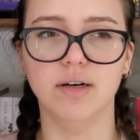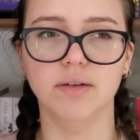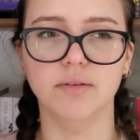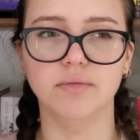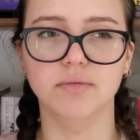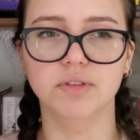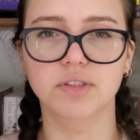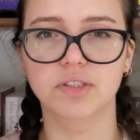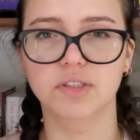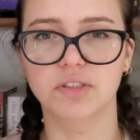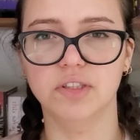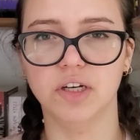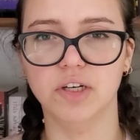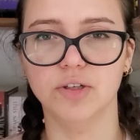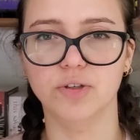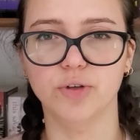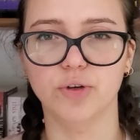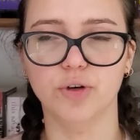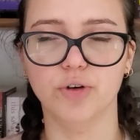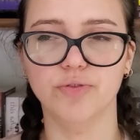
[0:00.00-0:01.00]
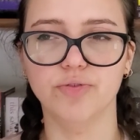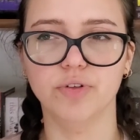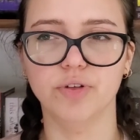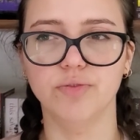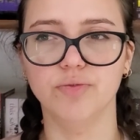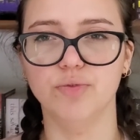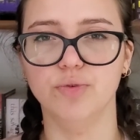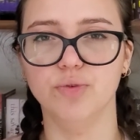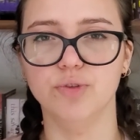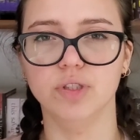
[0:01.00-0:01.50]
start off
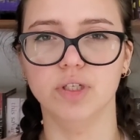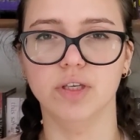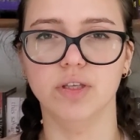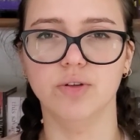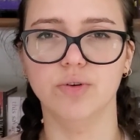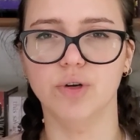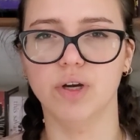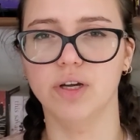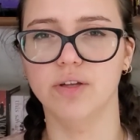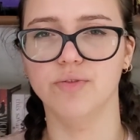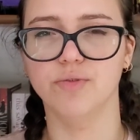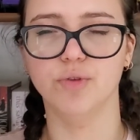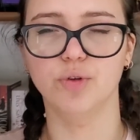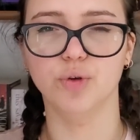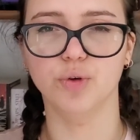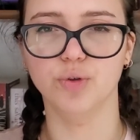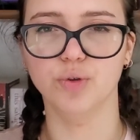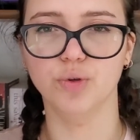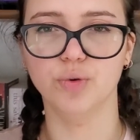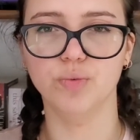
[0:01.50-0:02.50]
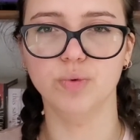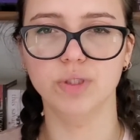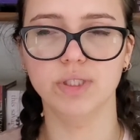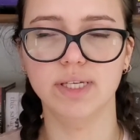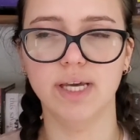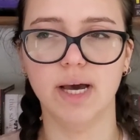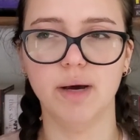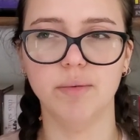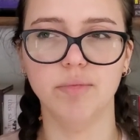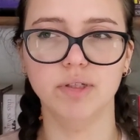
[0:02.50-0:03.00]
confusing, and you kind of don't know what's
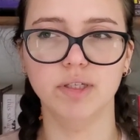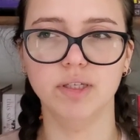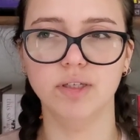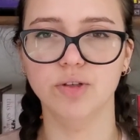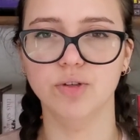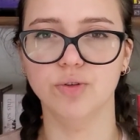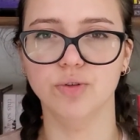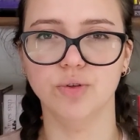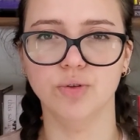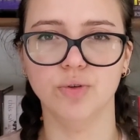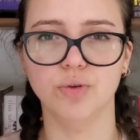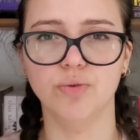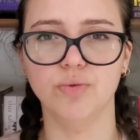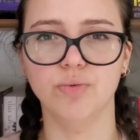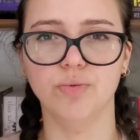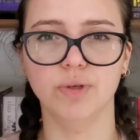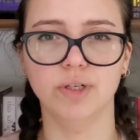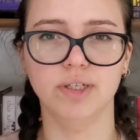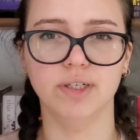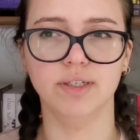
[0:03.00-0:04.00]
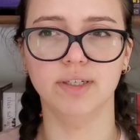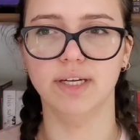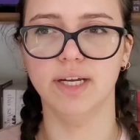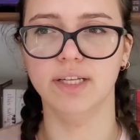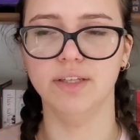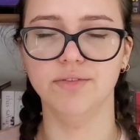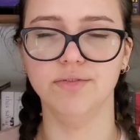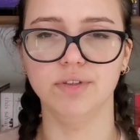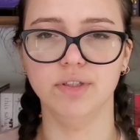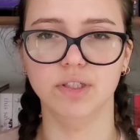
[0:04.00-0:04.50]
happening, you don't know where
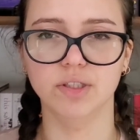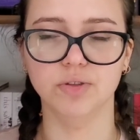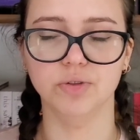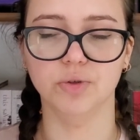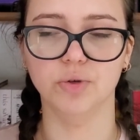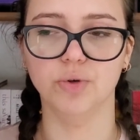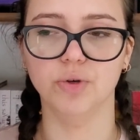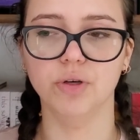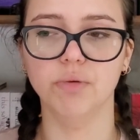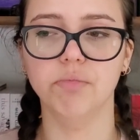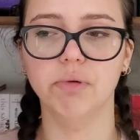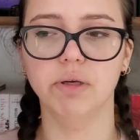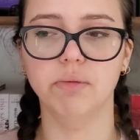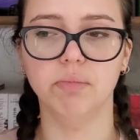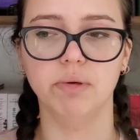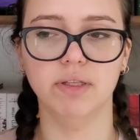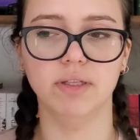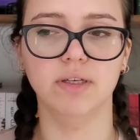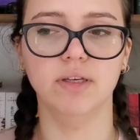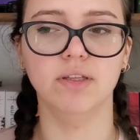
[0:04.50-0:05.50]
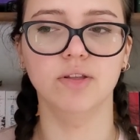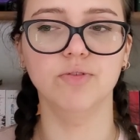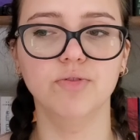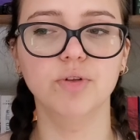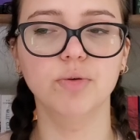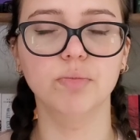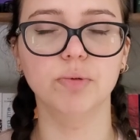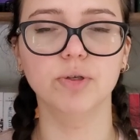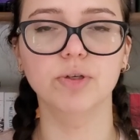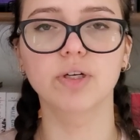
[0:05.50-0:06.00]
anything is going, but by the end
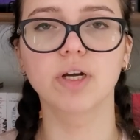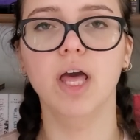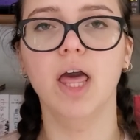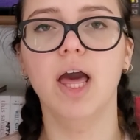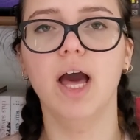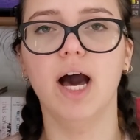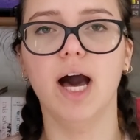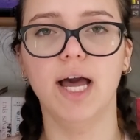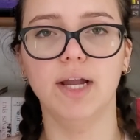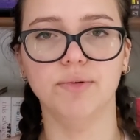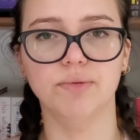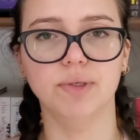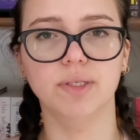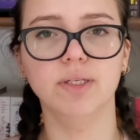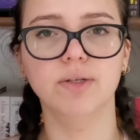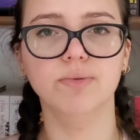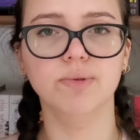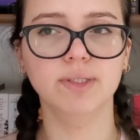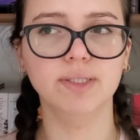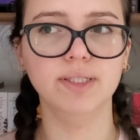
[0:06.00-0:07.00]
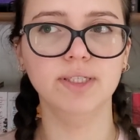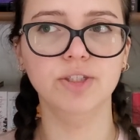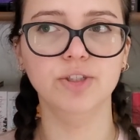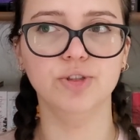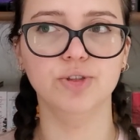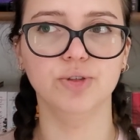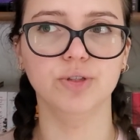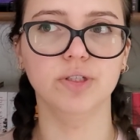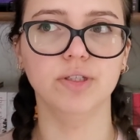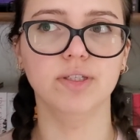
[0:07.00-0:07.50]
the book I really
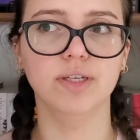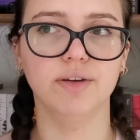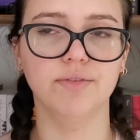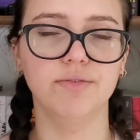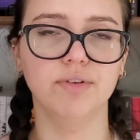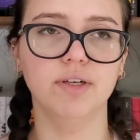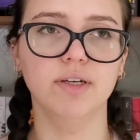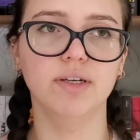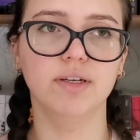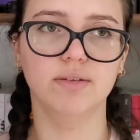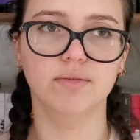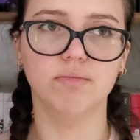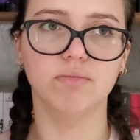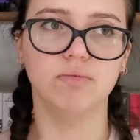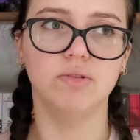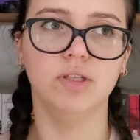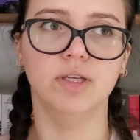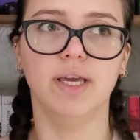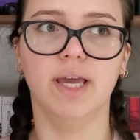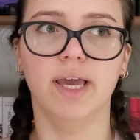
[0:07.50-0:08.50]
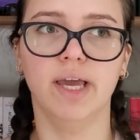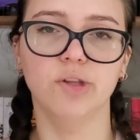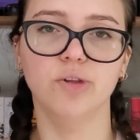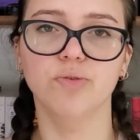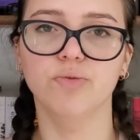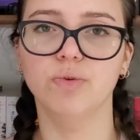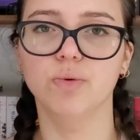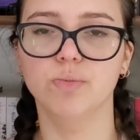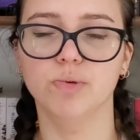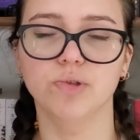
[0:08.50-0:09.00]
enjoyed it. I think the end
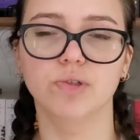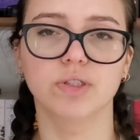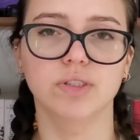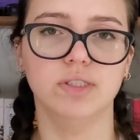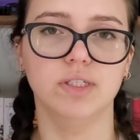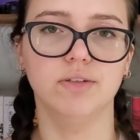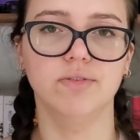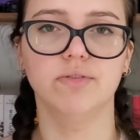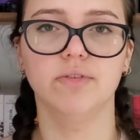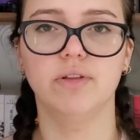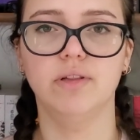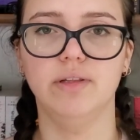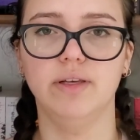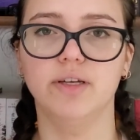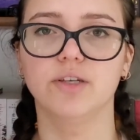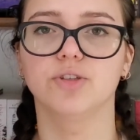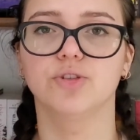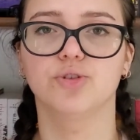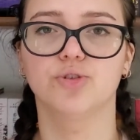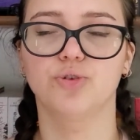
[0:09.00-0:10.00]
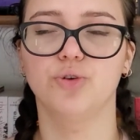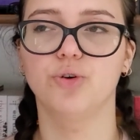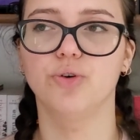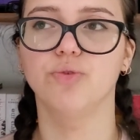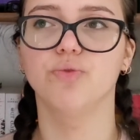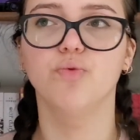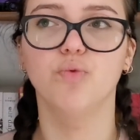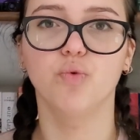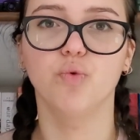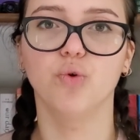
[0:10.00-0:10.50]
of the book is definitely like a strong
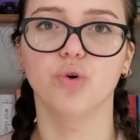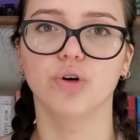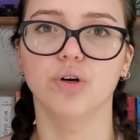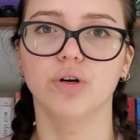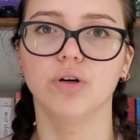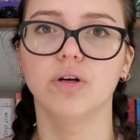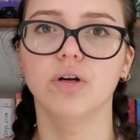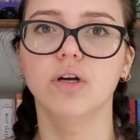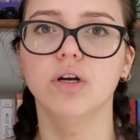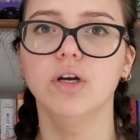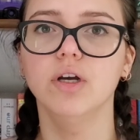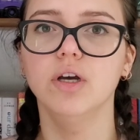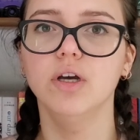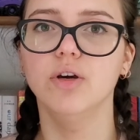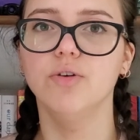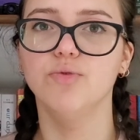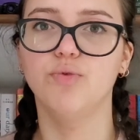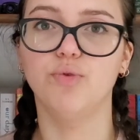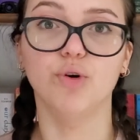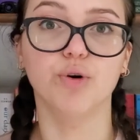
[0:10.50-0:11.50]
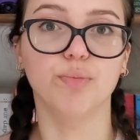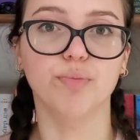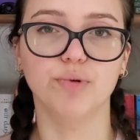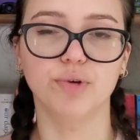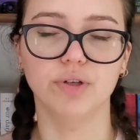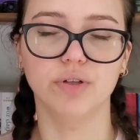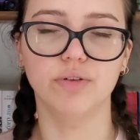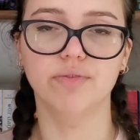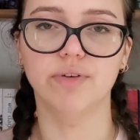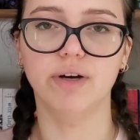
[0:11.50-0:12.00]

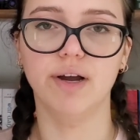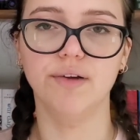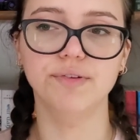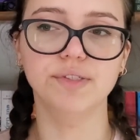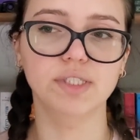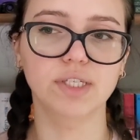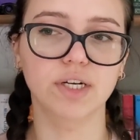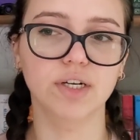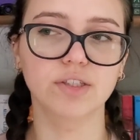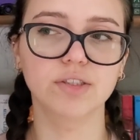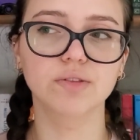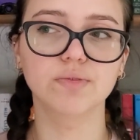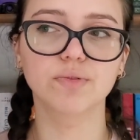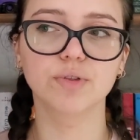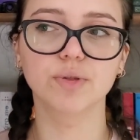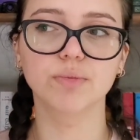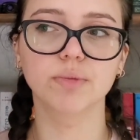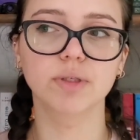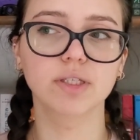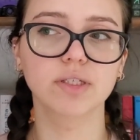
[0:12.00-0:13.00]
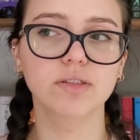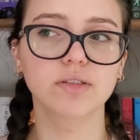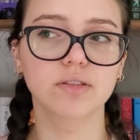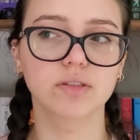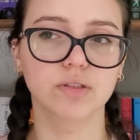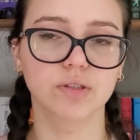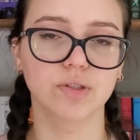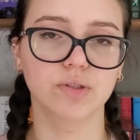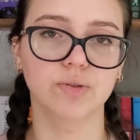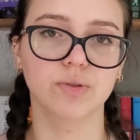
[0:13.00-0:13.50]
4.5 stars for me,
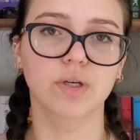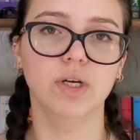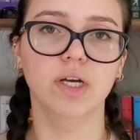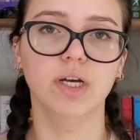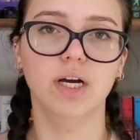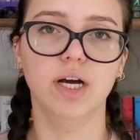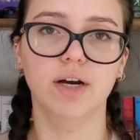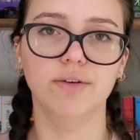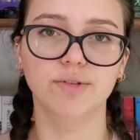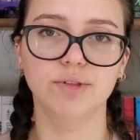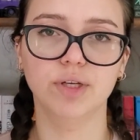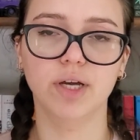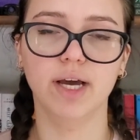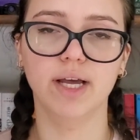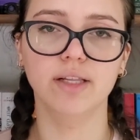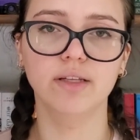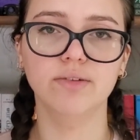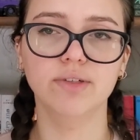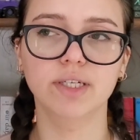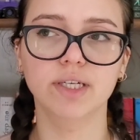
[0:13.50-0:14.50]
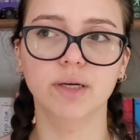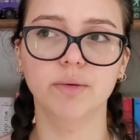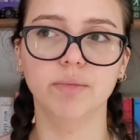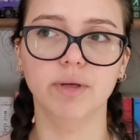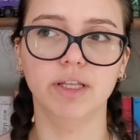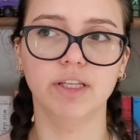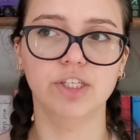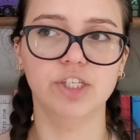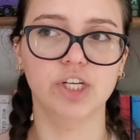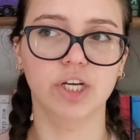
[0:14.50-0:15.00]
so I would highly
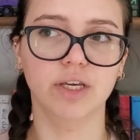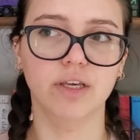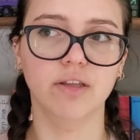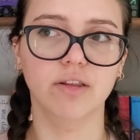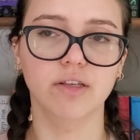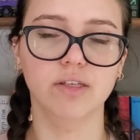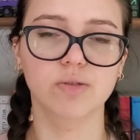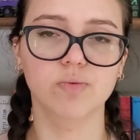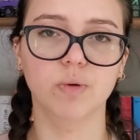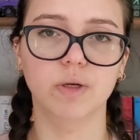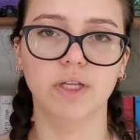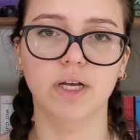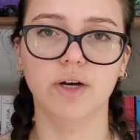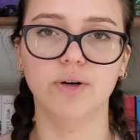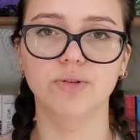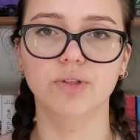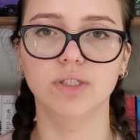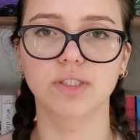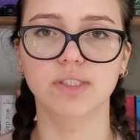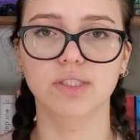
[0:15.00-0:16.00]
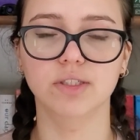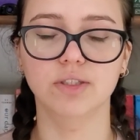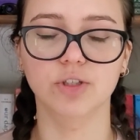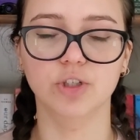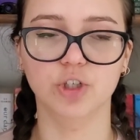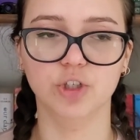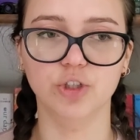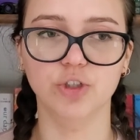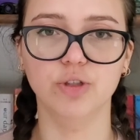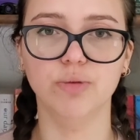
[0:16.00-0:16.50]
recommend checking this one out. It's a
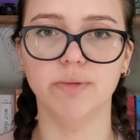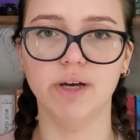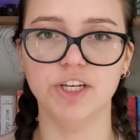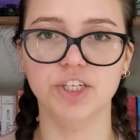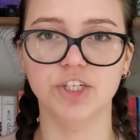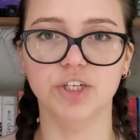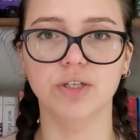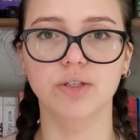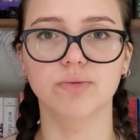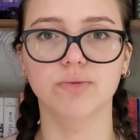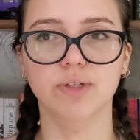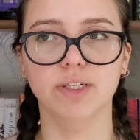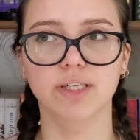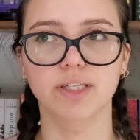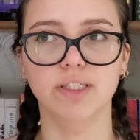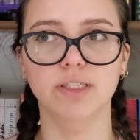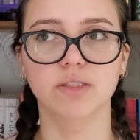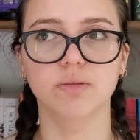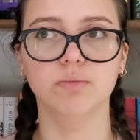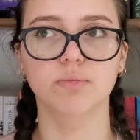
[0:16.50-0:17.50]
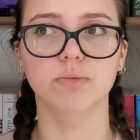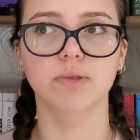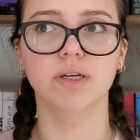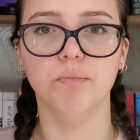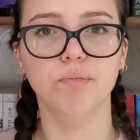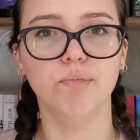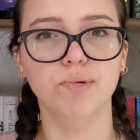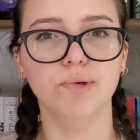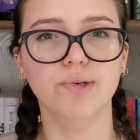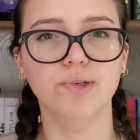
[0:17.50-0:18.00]
good magical realism
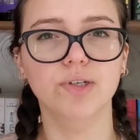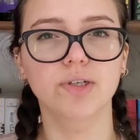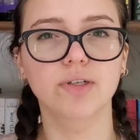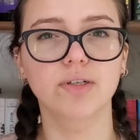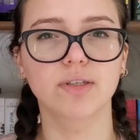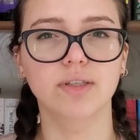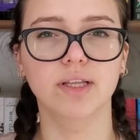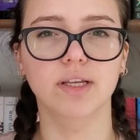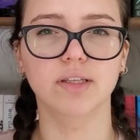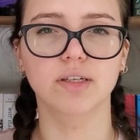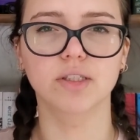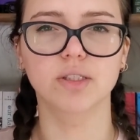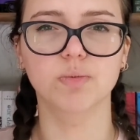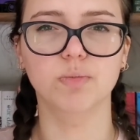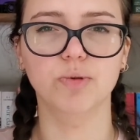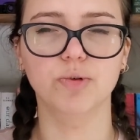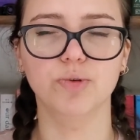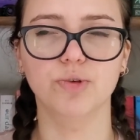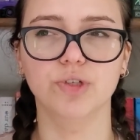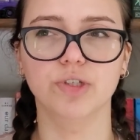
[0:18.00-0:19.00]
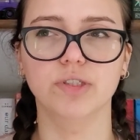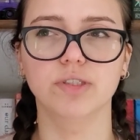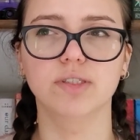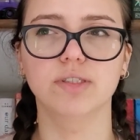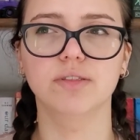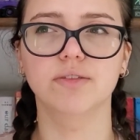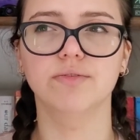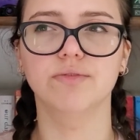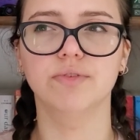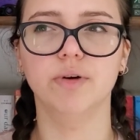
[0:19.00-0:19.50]
book that
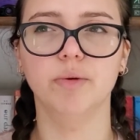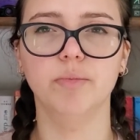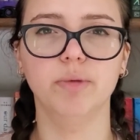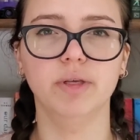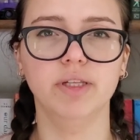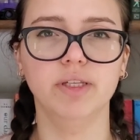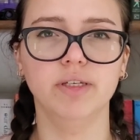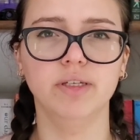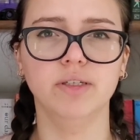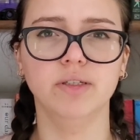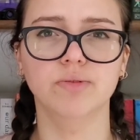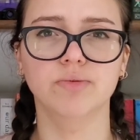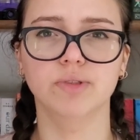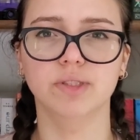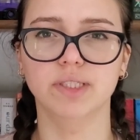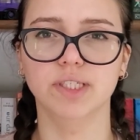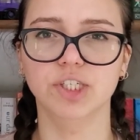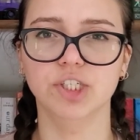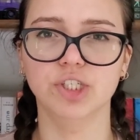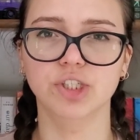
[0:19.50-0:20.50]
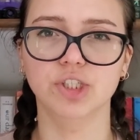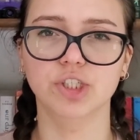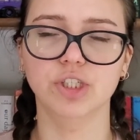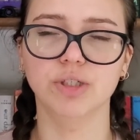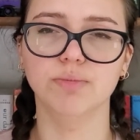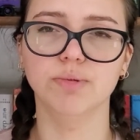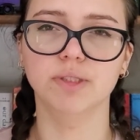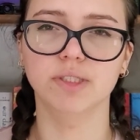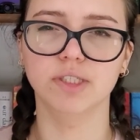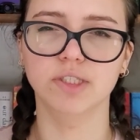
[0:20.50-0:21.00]
explores familial
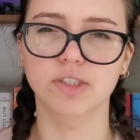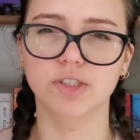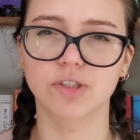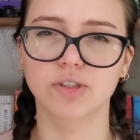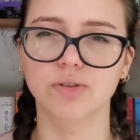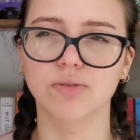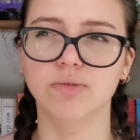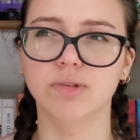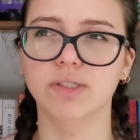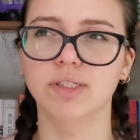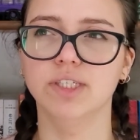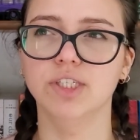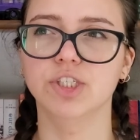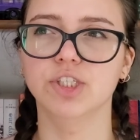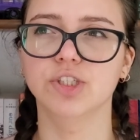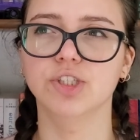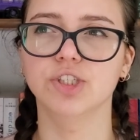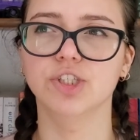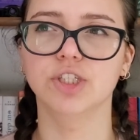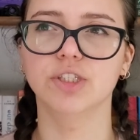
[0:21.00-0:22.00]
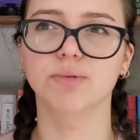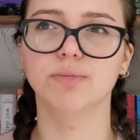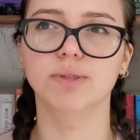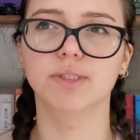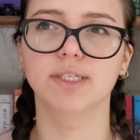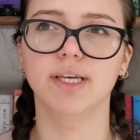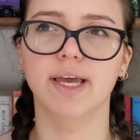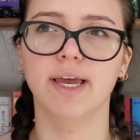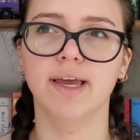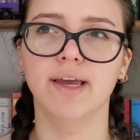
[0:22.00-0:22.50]
relationships, sisterly relationships,
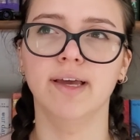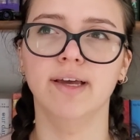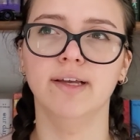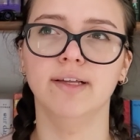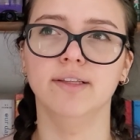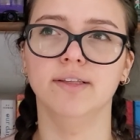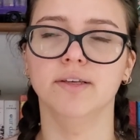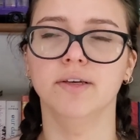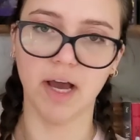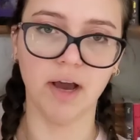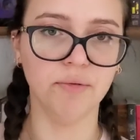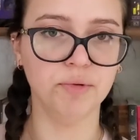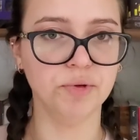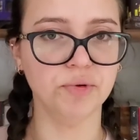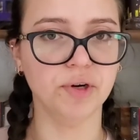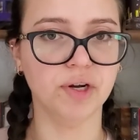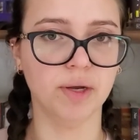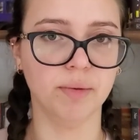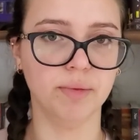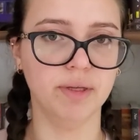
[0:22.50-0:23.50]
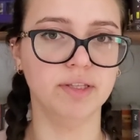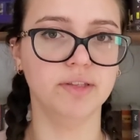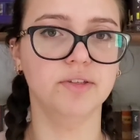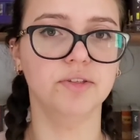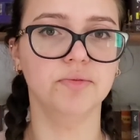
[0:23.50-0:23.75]
and I would recommend